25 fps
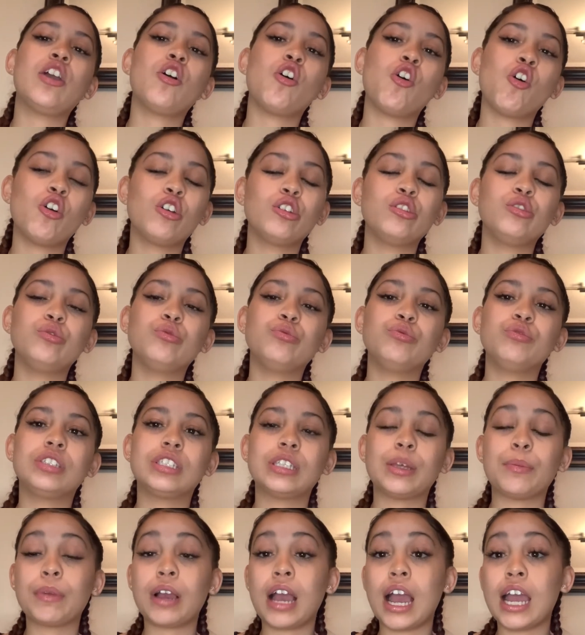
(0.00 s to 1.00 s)
all use
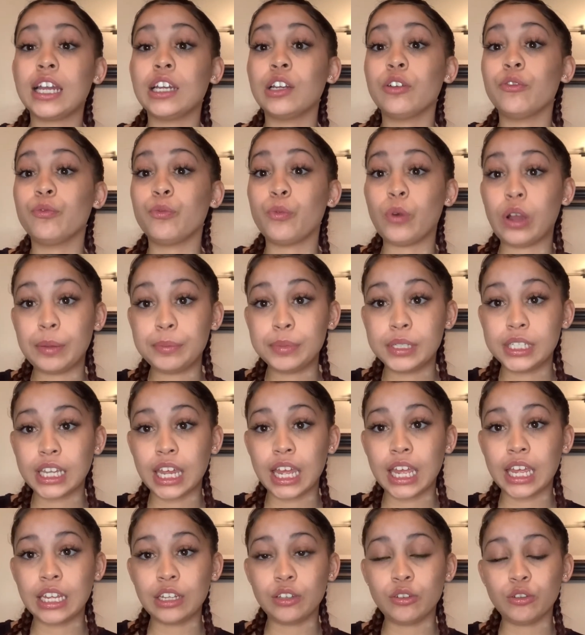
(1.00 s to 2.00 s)
some kind of
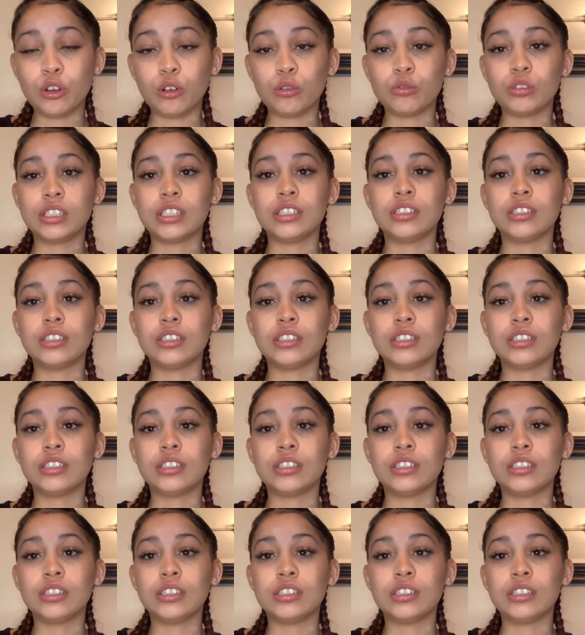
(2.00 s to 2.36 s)
website, you know,